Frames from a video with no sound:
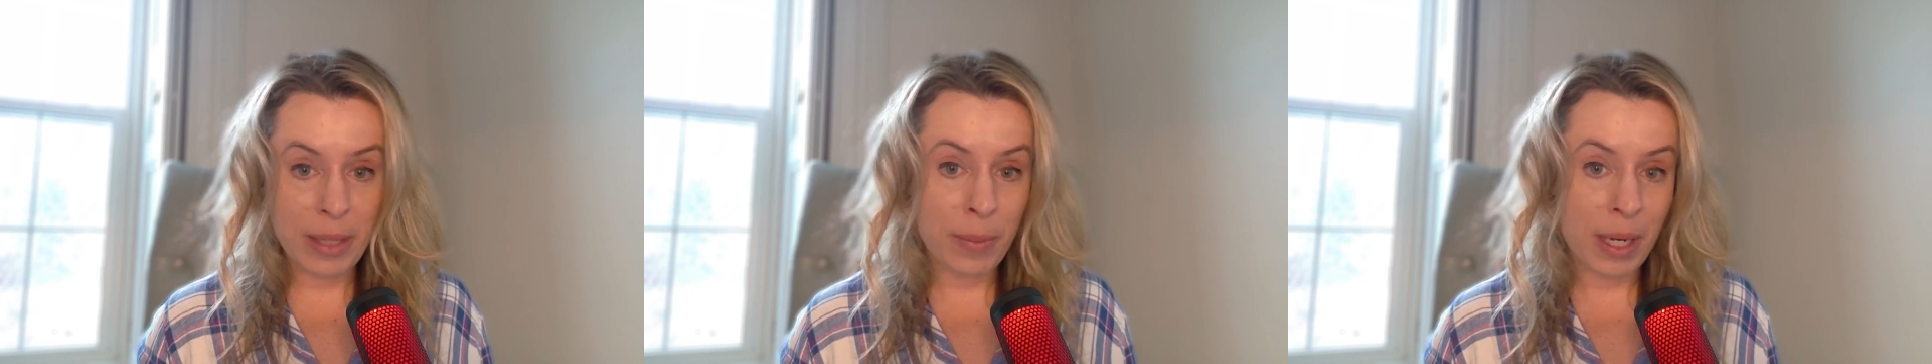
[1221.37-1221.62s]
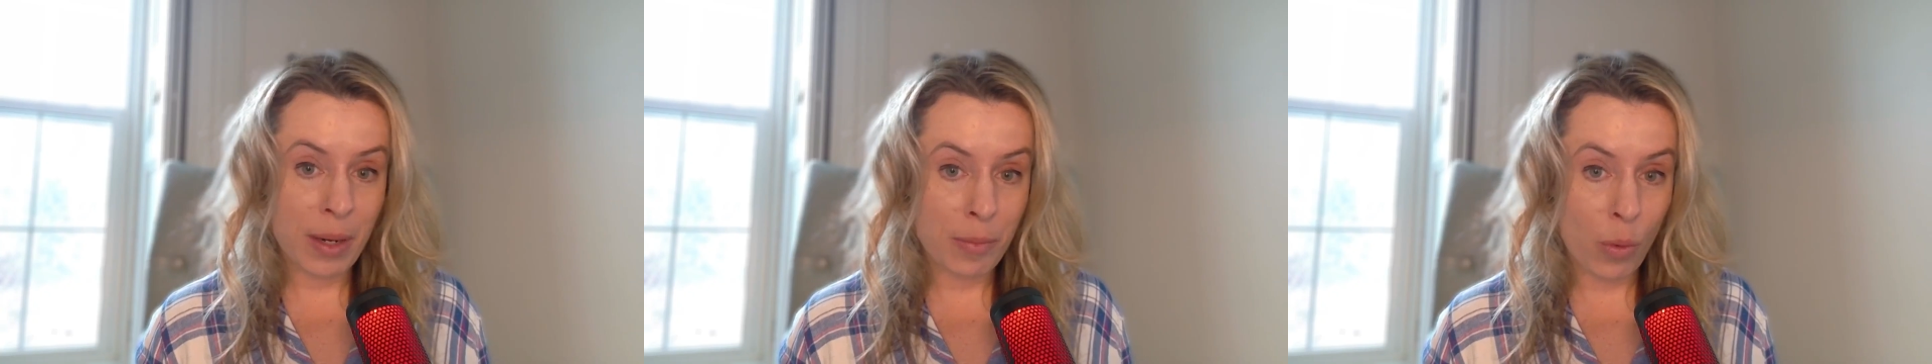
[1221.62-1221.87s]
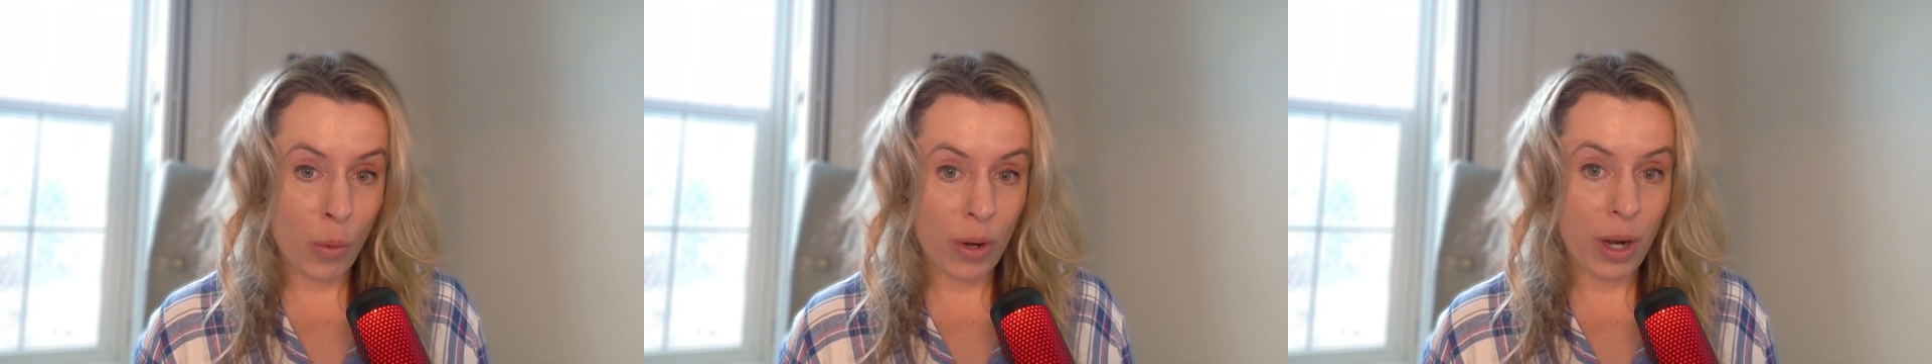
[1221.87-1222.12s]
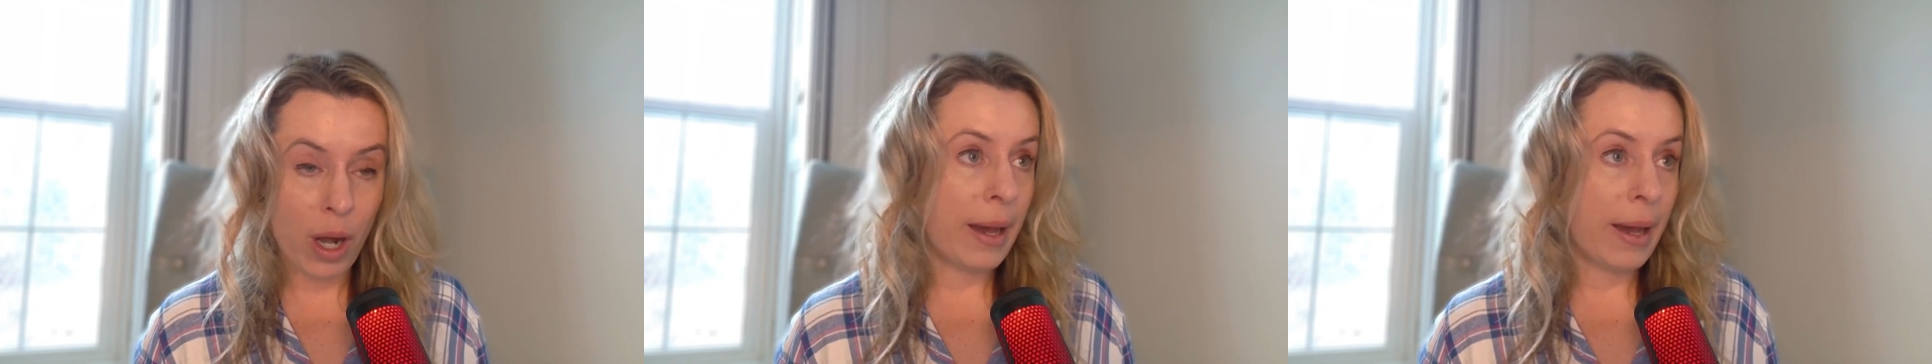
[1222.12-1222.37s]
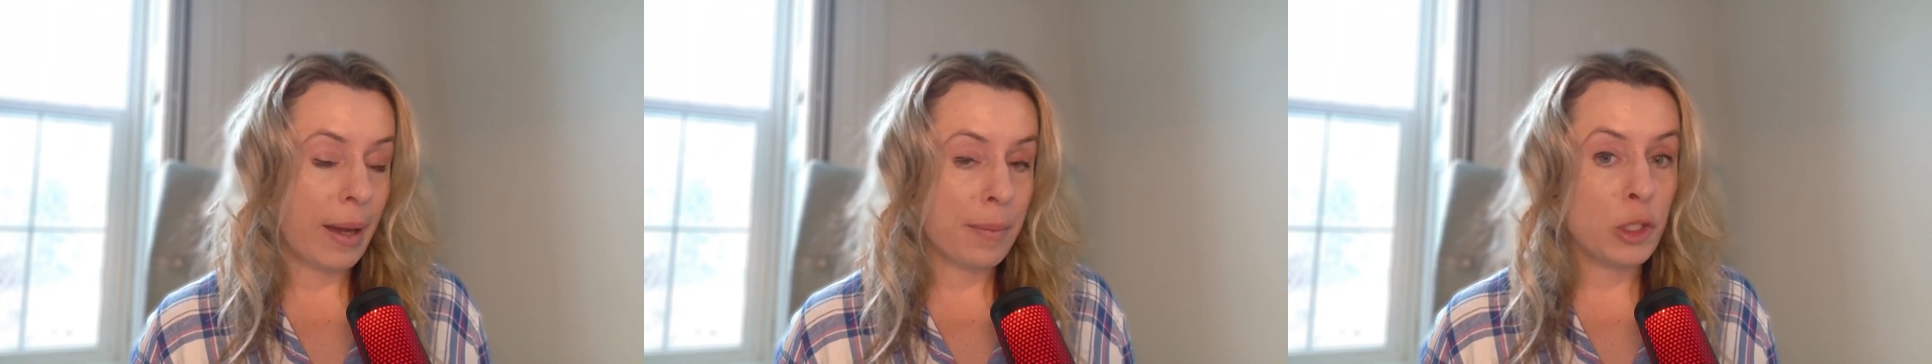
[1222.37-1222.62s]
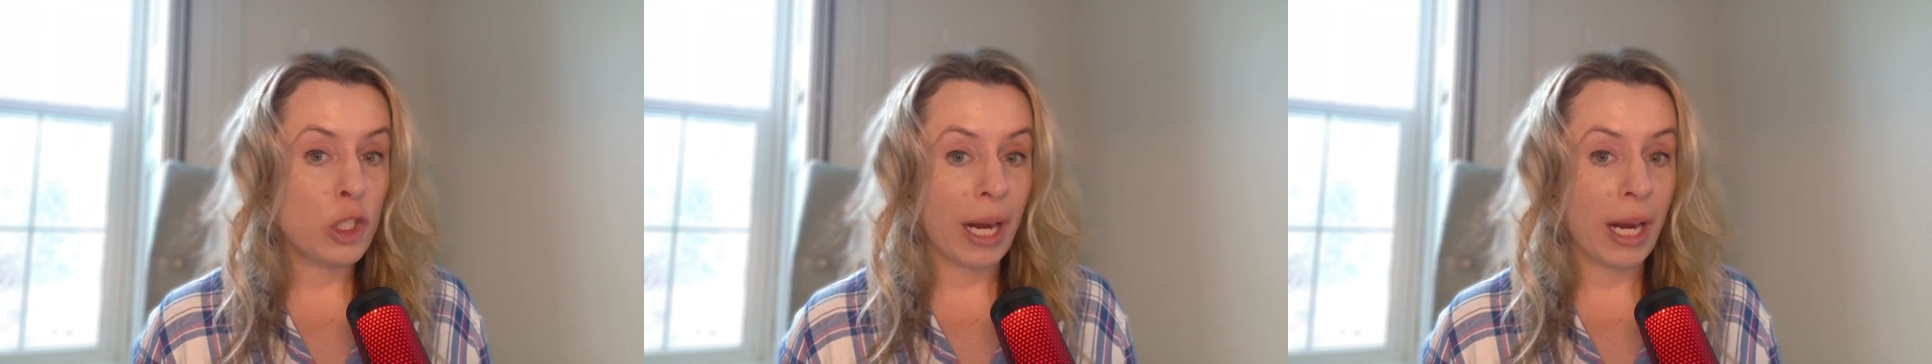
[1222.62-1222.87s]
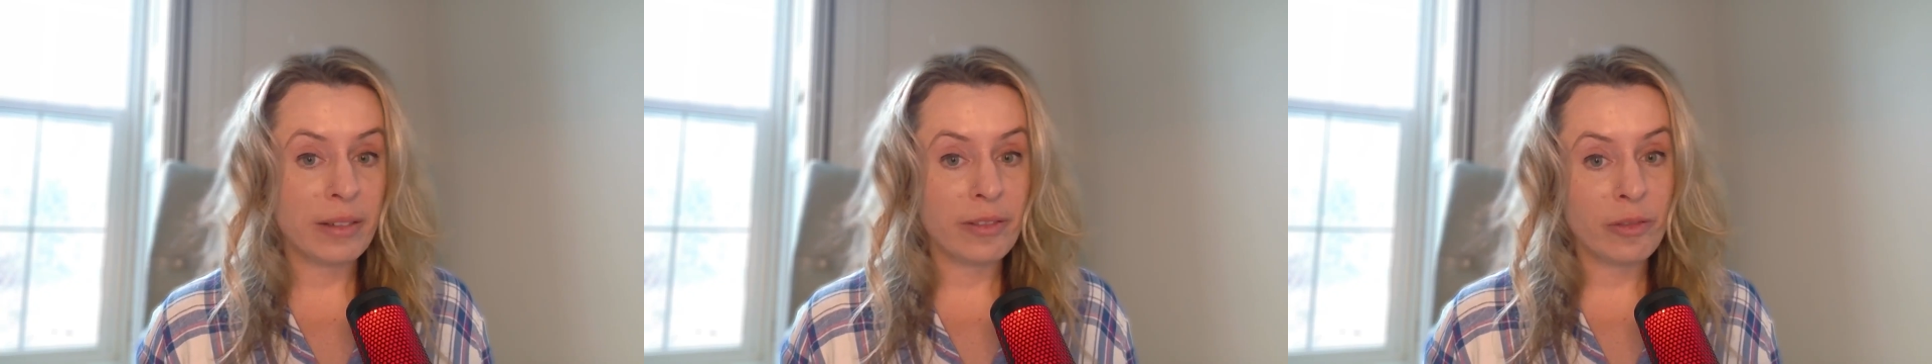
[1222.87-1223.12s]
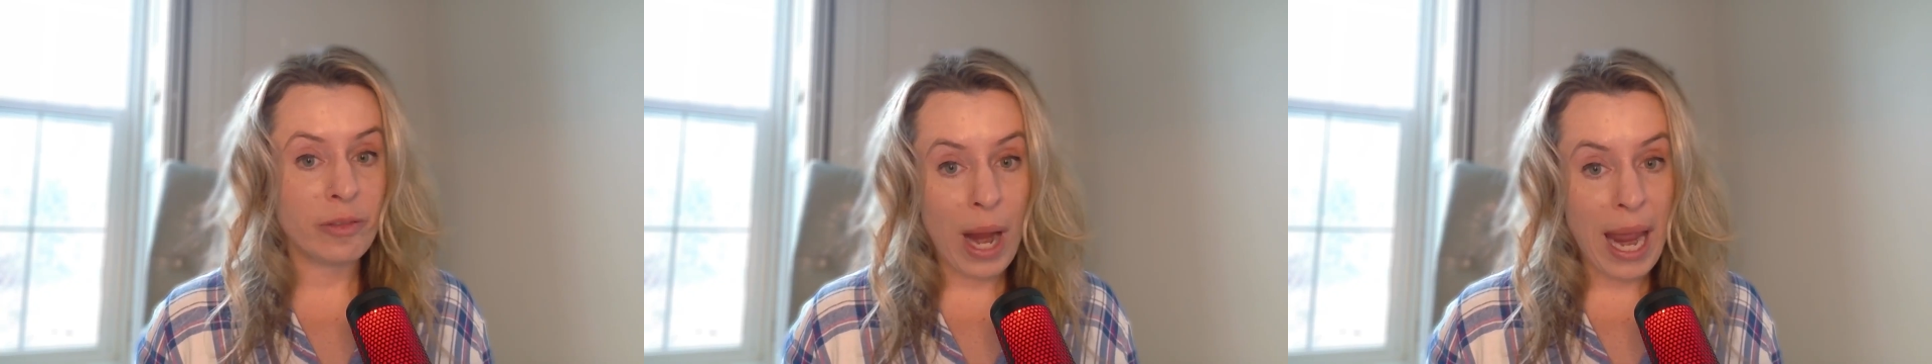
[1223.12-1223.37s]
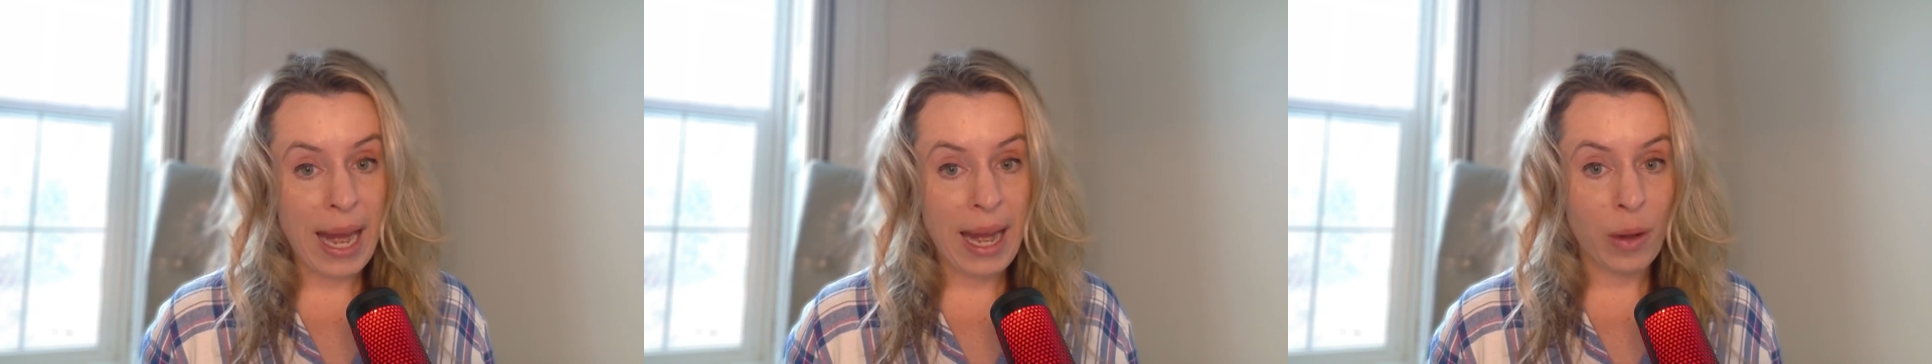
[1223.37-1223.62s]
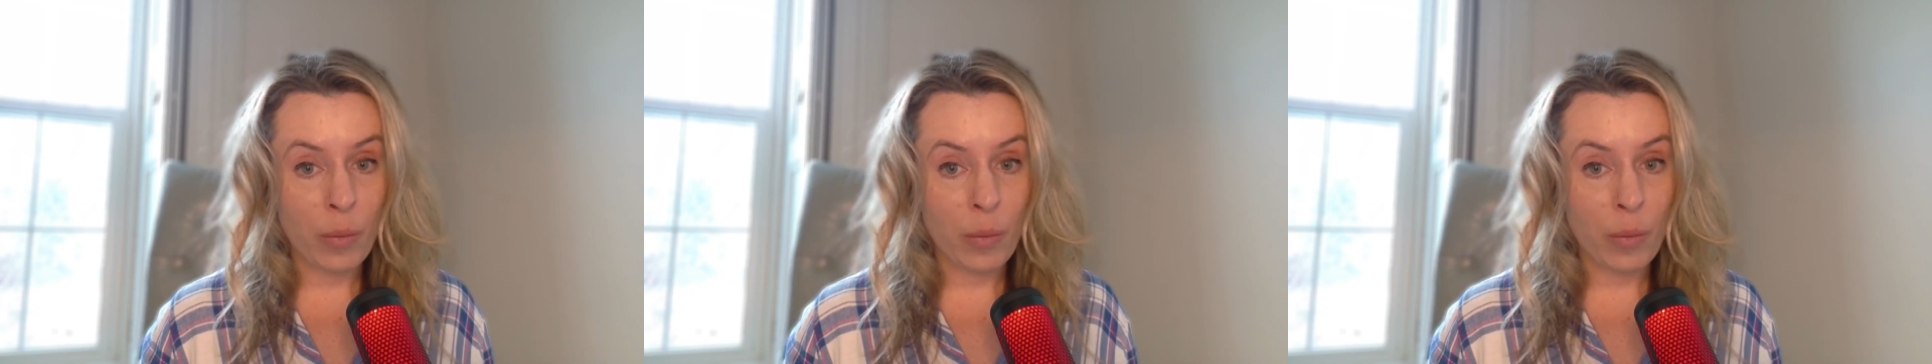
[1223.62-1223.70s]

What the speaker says: in a more objective way,